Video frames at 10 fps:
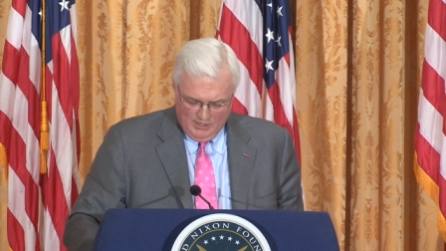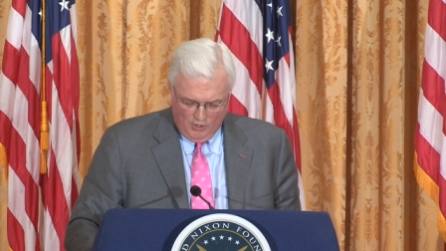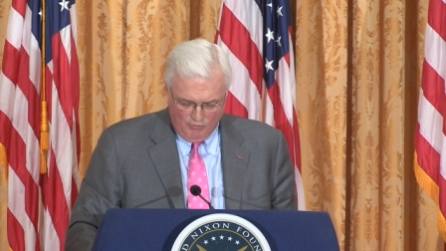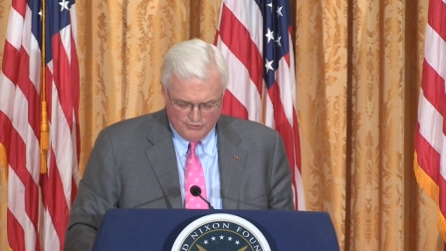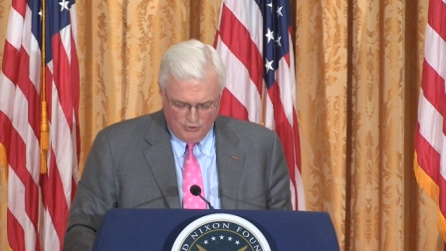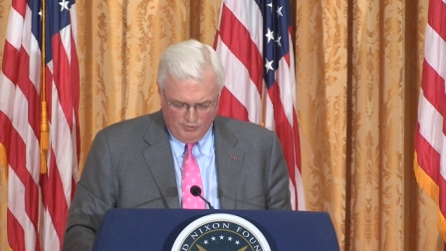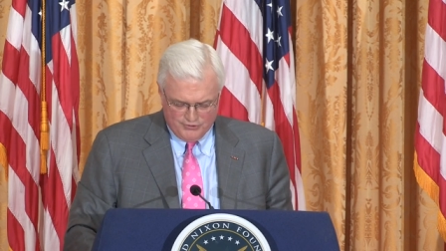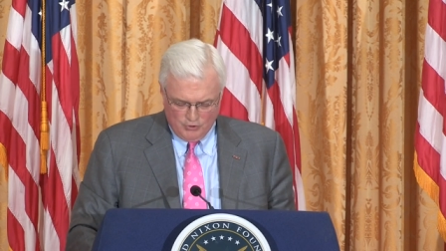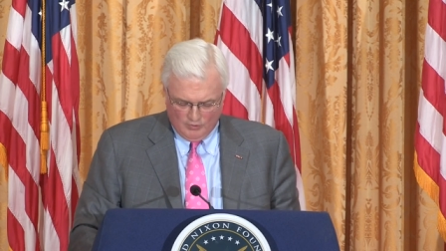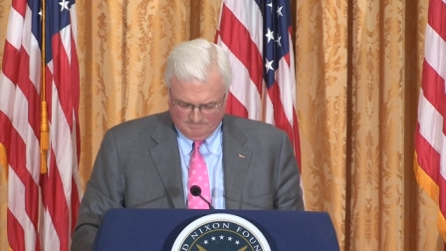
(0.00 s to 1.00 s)
Long story
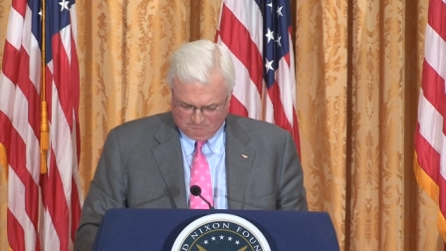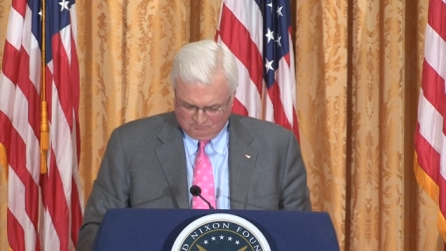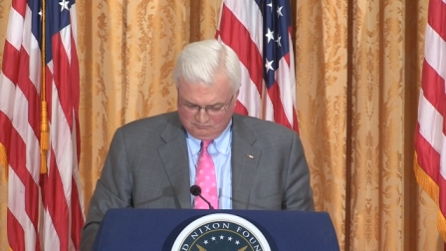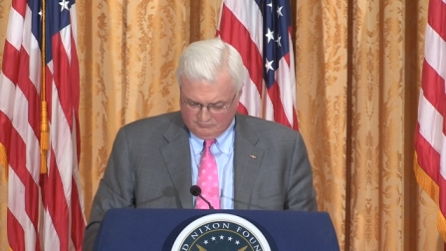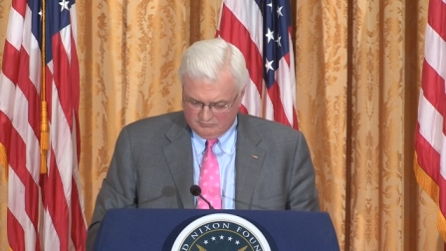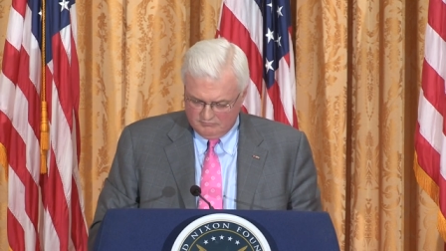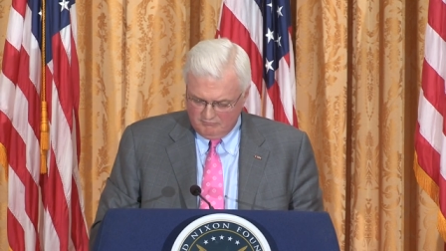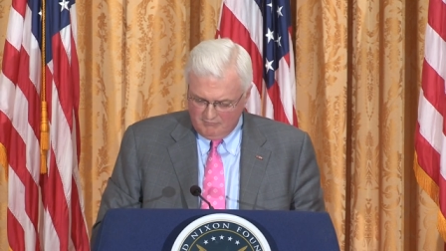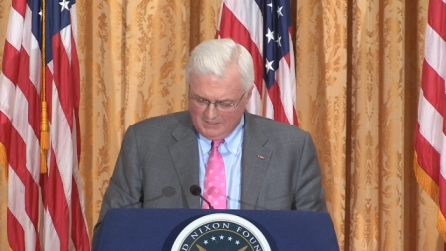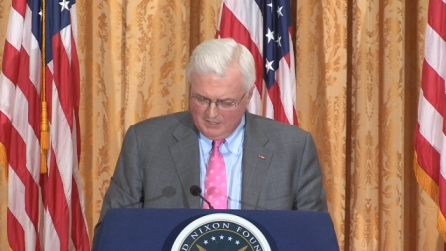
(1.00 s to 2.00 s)
short,
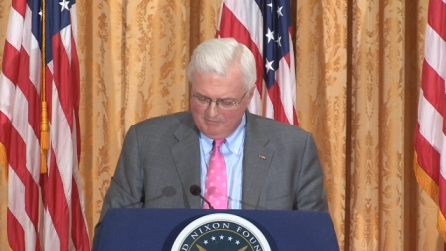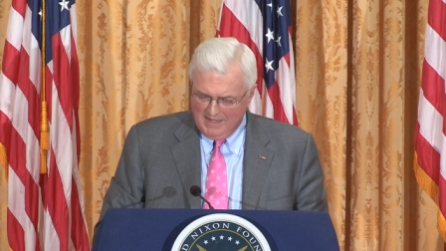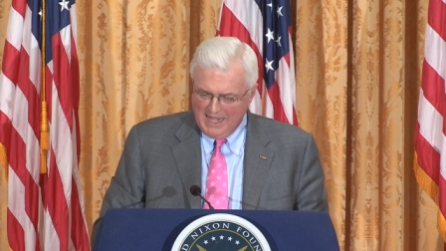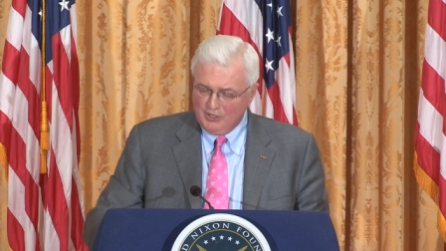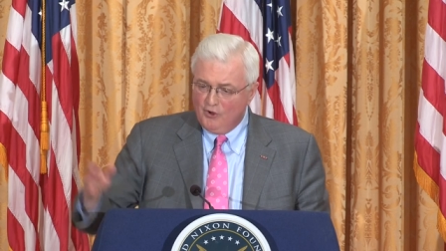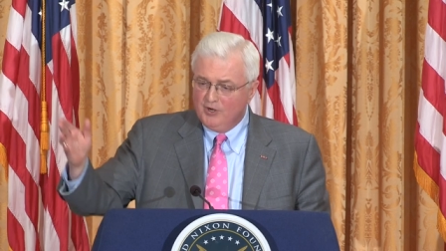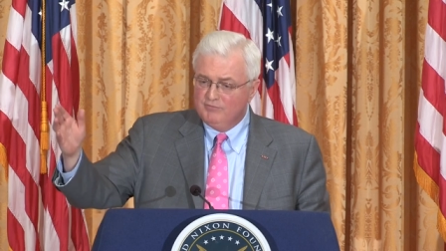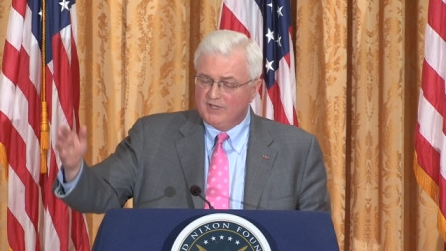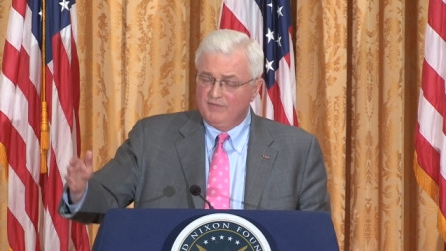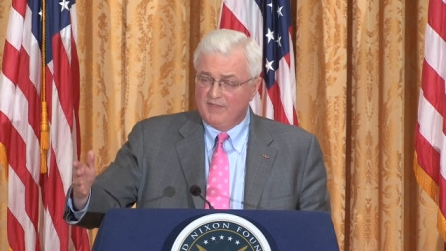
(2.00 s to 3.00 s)
uh, I called
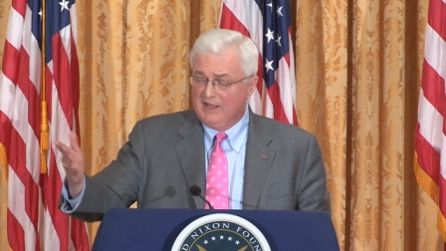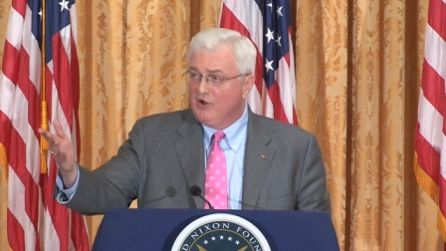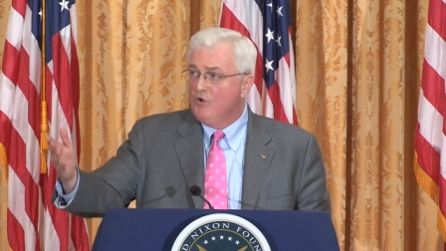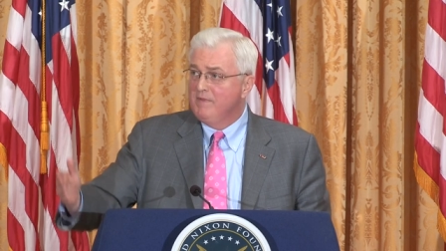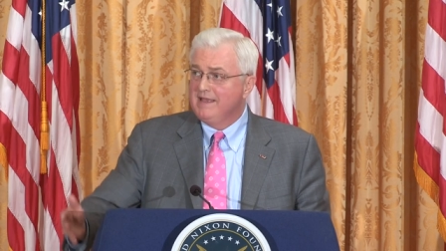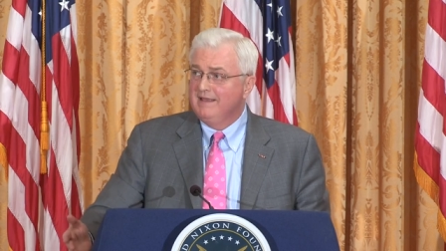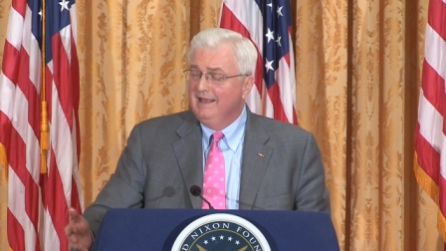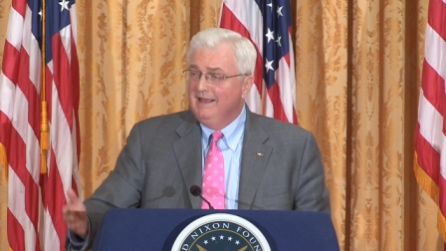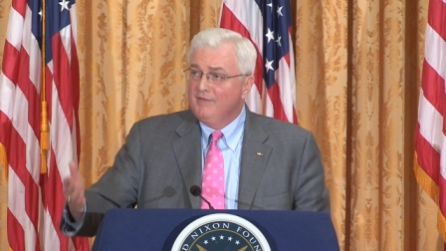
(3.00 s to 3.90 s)
up, they called me,